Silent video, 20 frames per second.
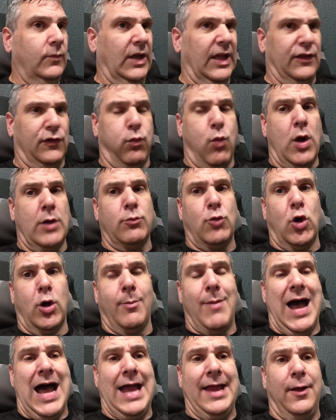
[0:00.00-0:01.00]
It's 1
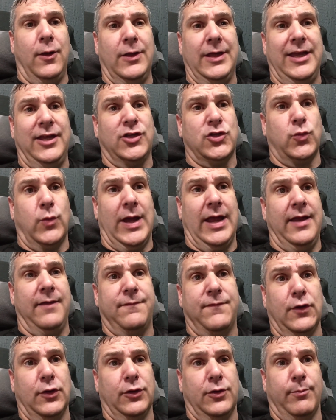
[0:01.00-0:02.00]
more mile each
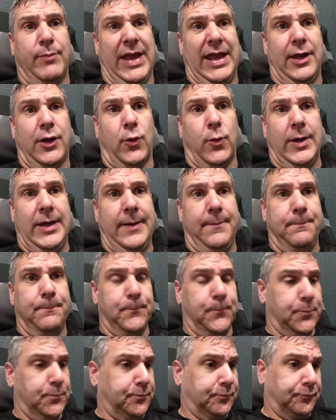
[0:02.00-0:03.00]
way for the bakery.
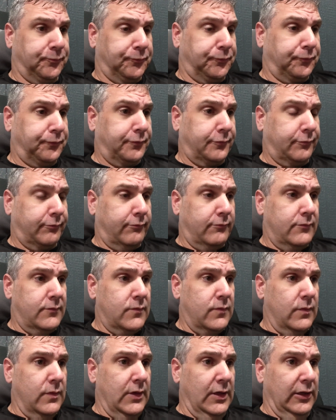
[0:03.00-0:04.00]

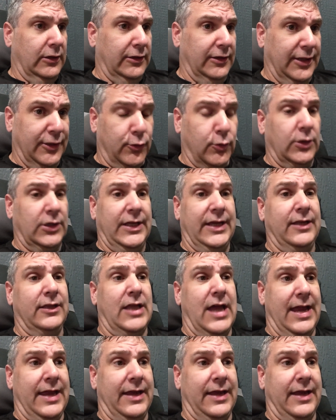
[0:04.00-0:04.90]
Literally,